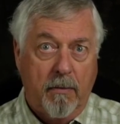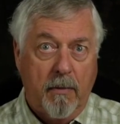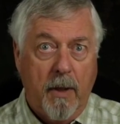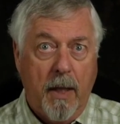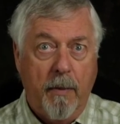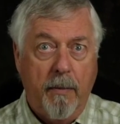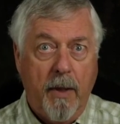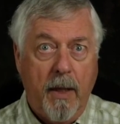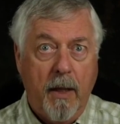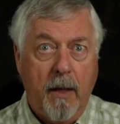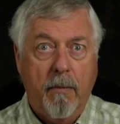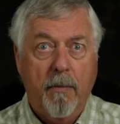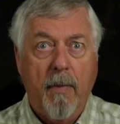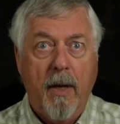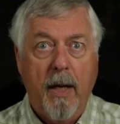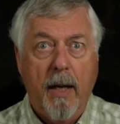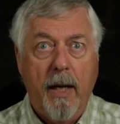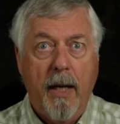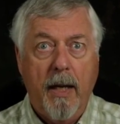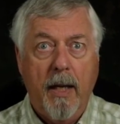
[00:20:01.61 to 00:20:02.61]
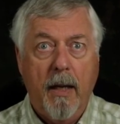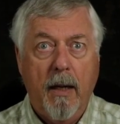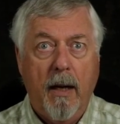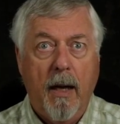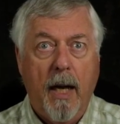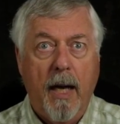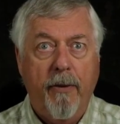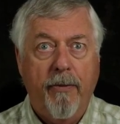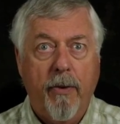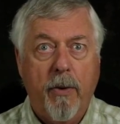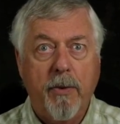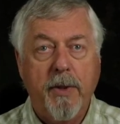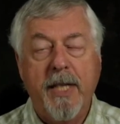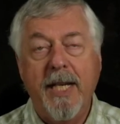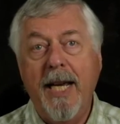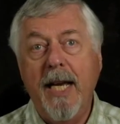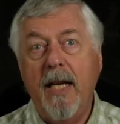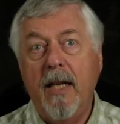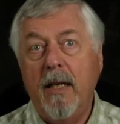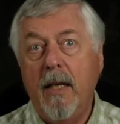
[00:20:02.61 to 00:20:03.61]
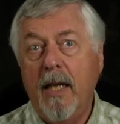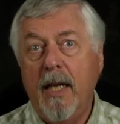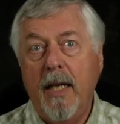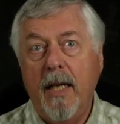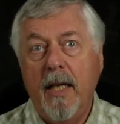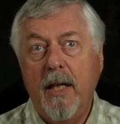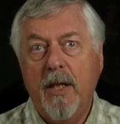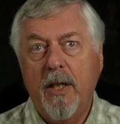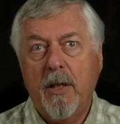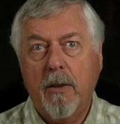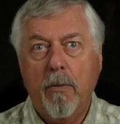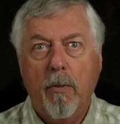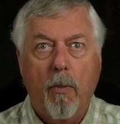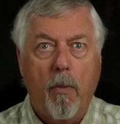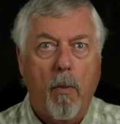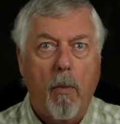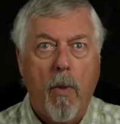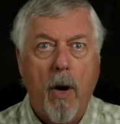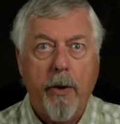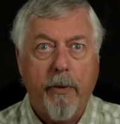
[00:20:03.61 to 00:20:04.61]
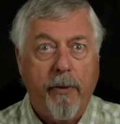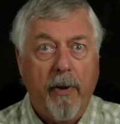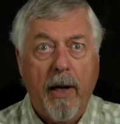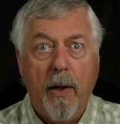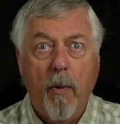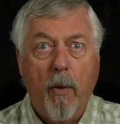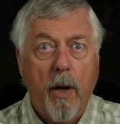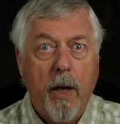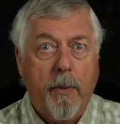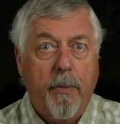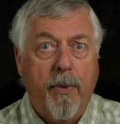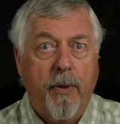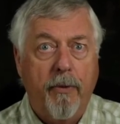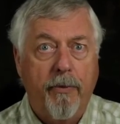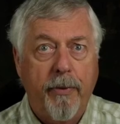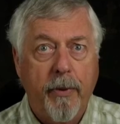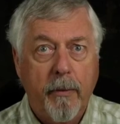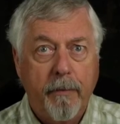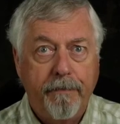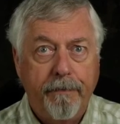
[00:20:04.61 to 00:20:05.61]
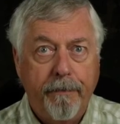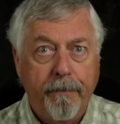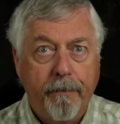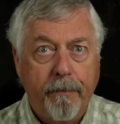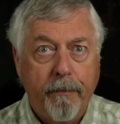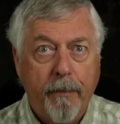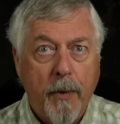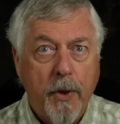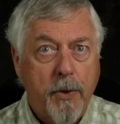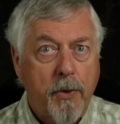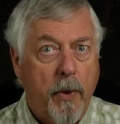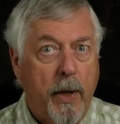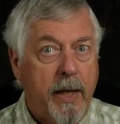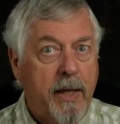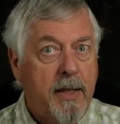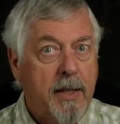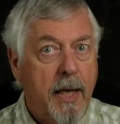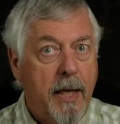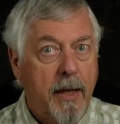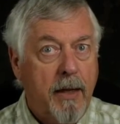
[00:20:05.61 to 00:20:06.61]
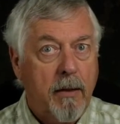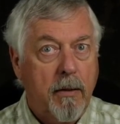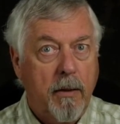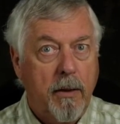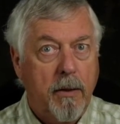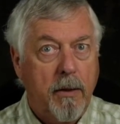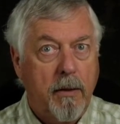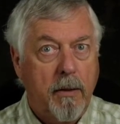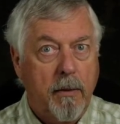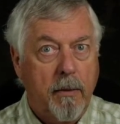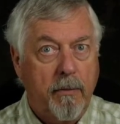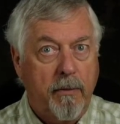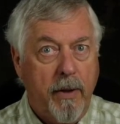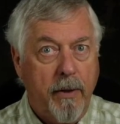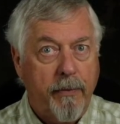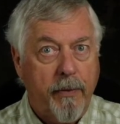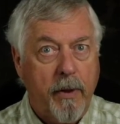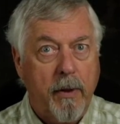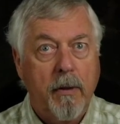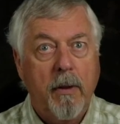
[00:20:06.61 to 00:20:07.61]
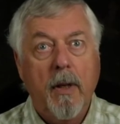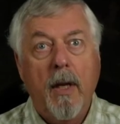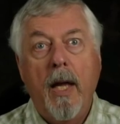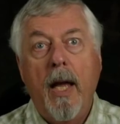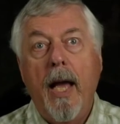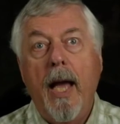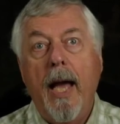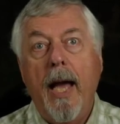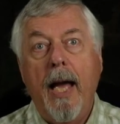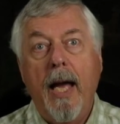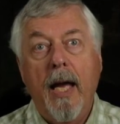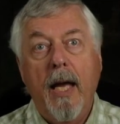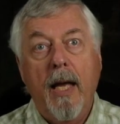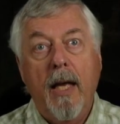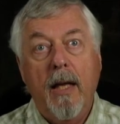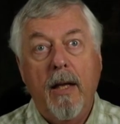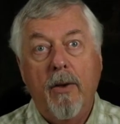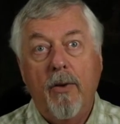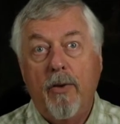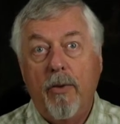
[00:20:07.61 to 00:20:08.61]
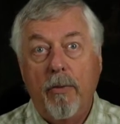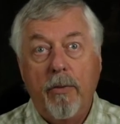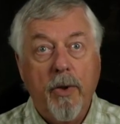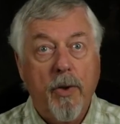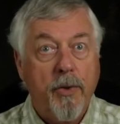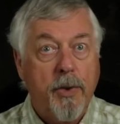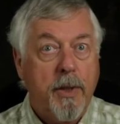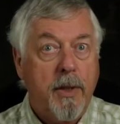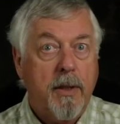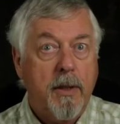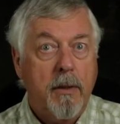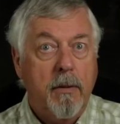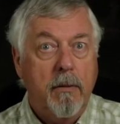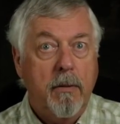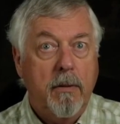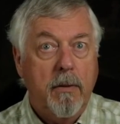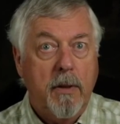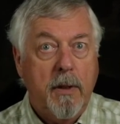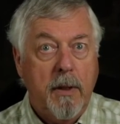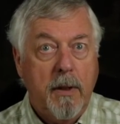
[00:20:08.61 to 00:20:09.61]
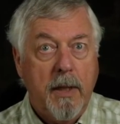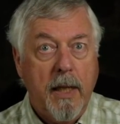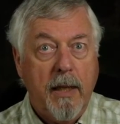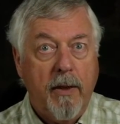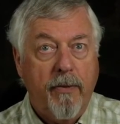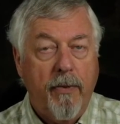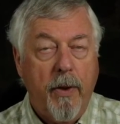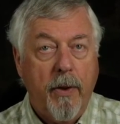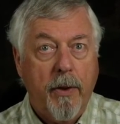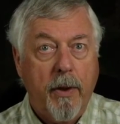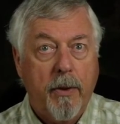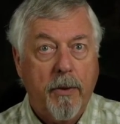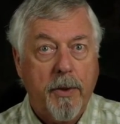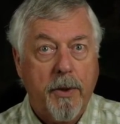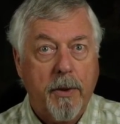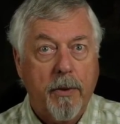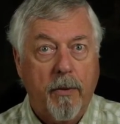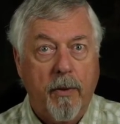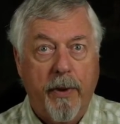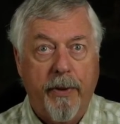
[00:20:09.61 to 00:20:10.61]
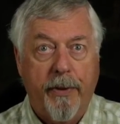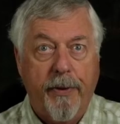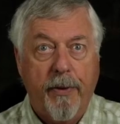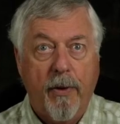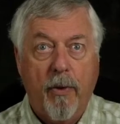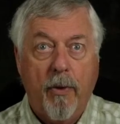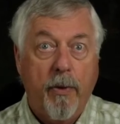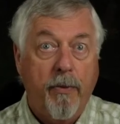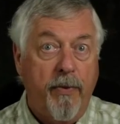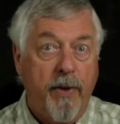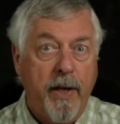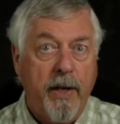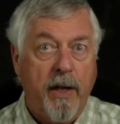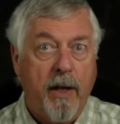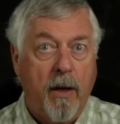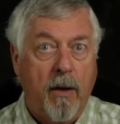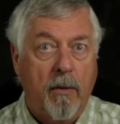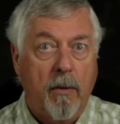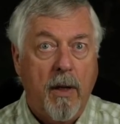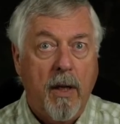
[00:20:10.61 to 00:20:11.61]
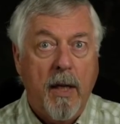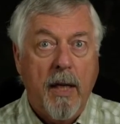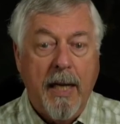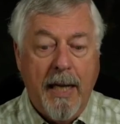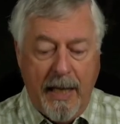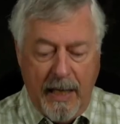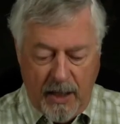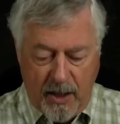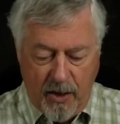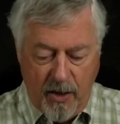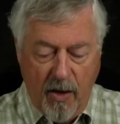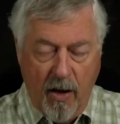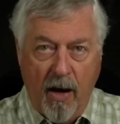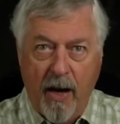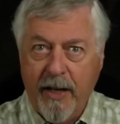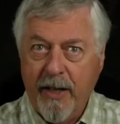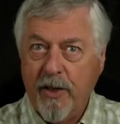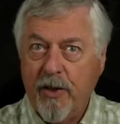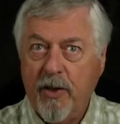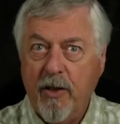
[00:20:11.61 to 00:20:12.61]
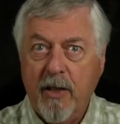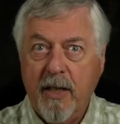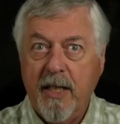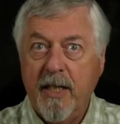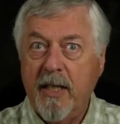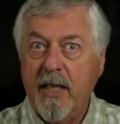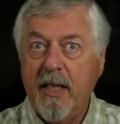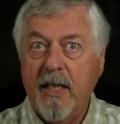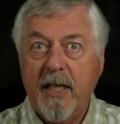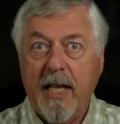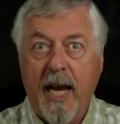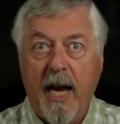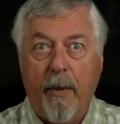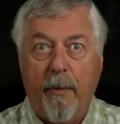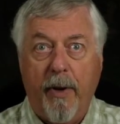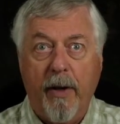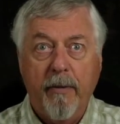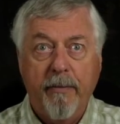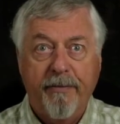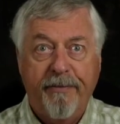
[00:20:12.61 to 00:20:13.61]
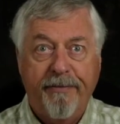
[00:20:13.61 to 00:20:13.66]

I mean, my iPhone 10 is moderately waterproof, so I can take it on the river and use it to take photos with or video. It's not as good as this camera.